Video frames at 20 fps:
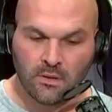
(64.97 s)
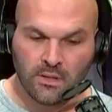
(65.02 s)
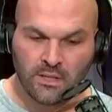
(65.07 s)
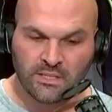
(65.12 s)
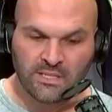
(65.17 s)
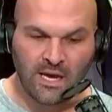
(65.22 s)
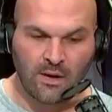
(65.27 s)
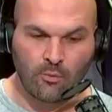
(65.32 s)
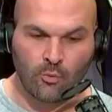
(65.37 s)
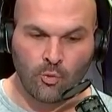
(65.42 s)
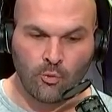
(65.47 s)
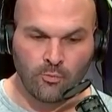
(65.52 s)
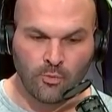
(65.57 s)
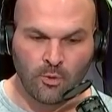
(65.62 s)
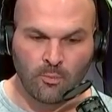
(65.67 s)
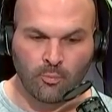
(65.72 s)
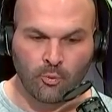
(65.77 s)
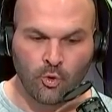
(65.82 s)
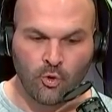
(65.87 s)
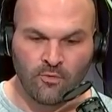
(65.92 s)
He's got room
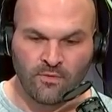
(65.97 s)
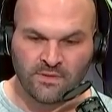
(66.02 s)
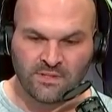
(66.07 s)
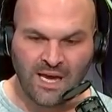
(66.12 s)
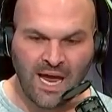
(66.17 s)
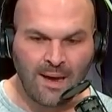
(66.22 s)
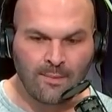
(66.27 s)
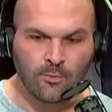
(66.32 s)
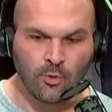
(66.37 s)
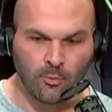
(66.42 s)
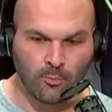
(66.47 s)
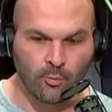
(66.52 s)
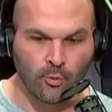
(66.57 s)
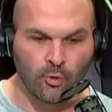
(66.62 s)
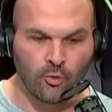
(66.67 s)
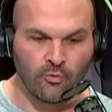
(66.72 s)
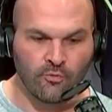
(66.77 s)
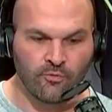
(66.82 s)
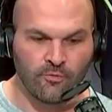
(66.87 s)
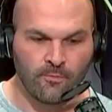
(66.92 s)
to improve and time to
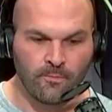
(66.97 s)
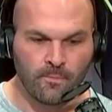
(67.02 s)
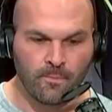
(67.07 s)
improve.